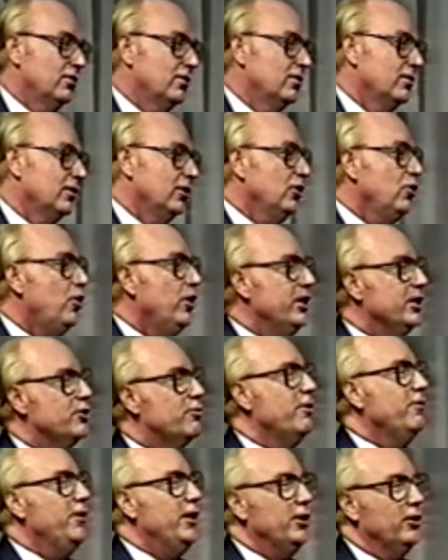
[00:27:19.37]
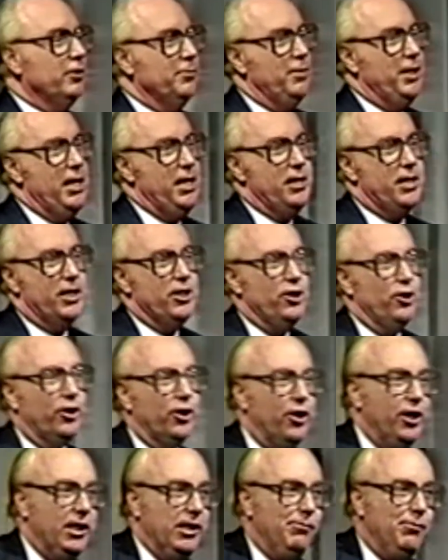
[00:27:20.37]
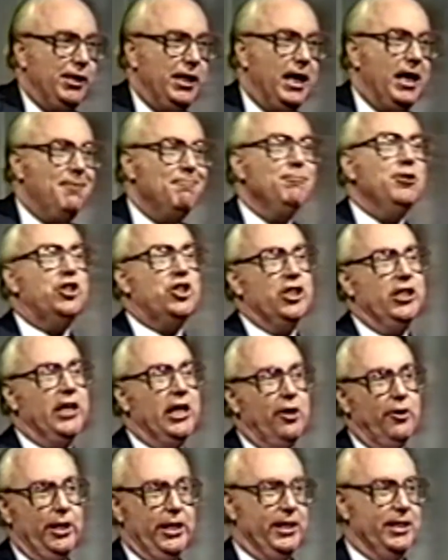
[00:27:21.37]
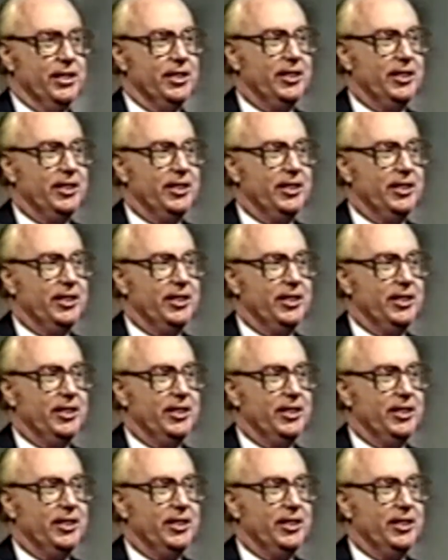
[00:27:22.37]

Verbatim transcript: The Lord has revealed to me that you're going to be a missionary in